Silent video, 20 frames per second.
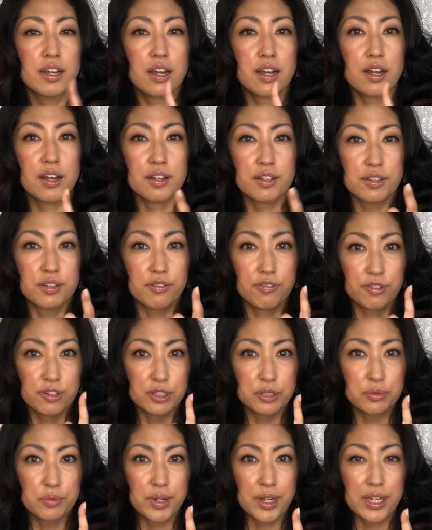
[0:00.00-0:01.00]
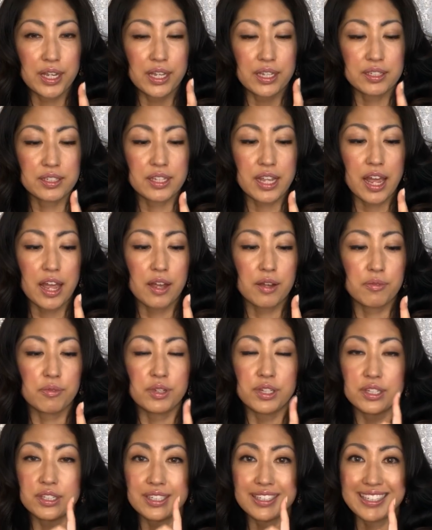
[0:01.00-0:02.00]
The first way is that
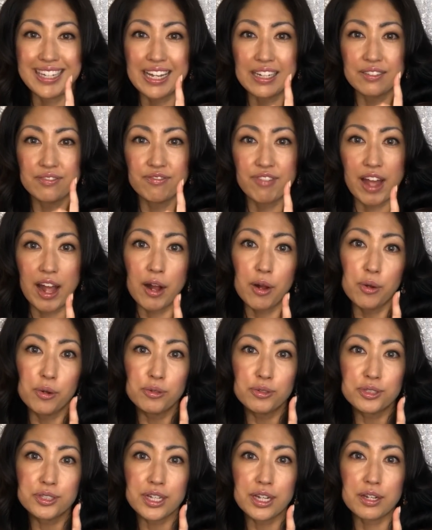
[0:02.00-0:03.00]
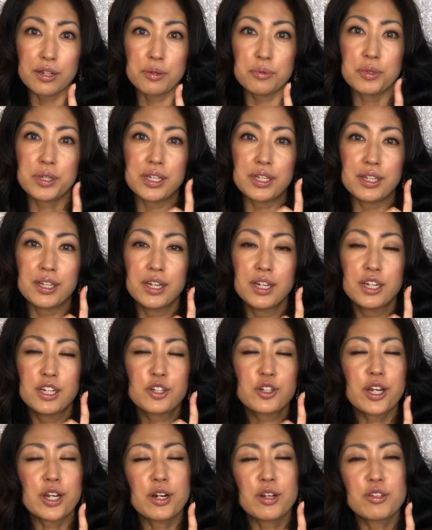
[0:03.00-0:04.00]
we detect vowels and we
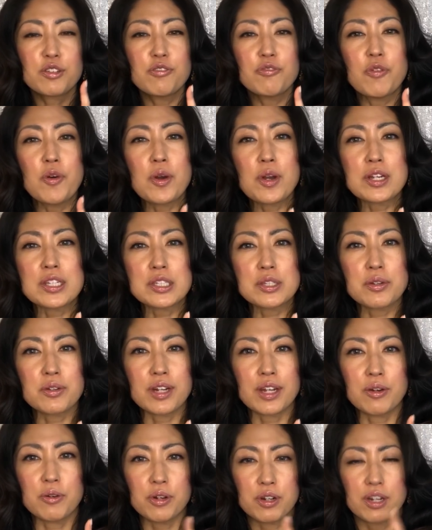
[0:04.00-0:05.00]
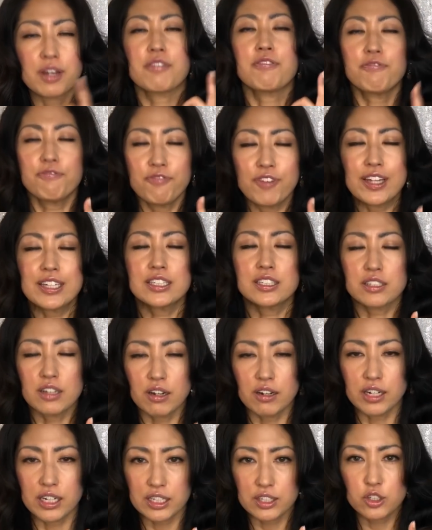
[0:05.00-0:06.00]
try not to focus on it or like fixed
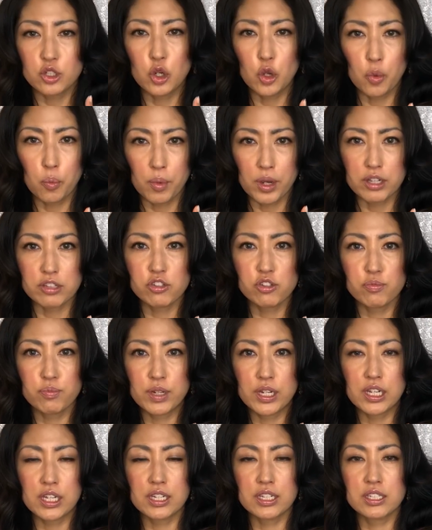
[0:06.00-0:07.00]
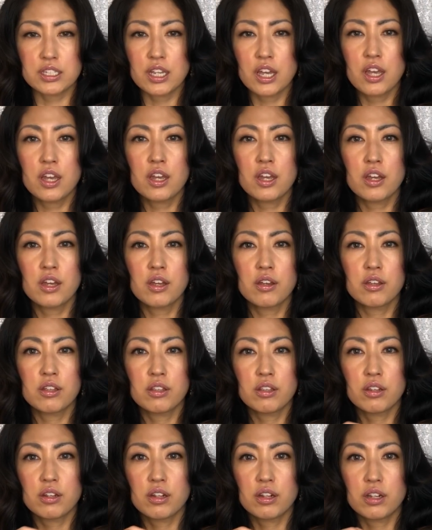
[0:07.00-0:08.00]
on it too much, because
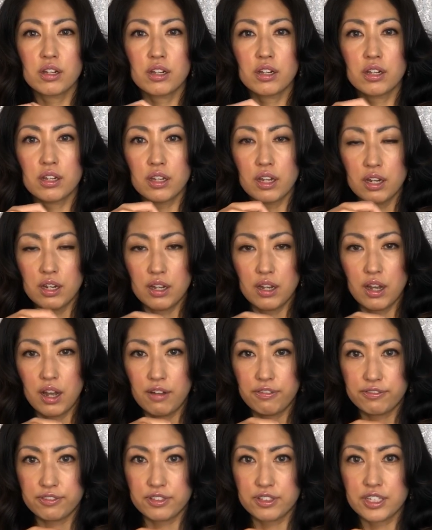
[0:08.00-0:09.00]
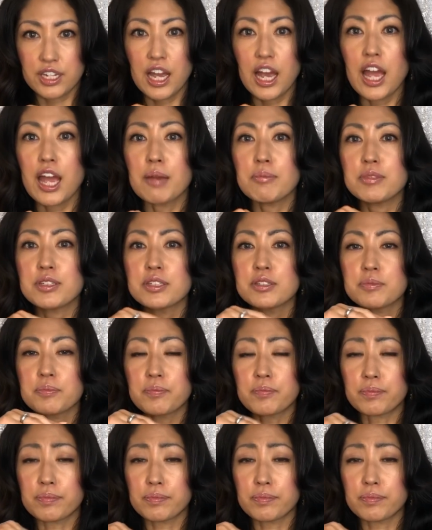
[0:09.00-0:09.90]
oftentimes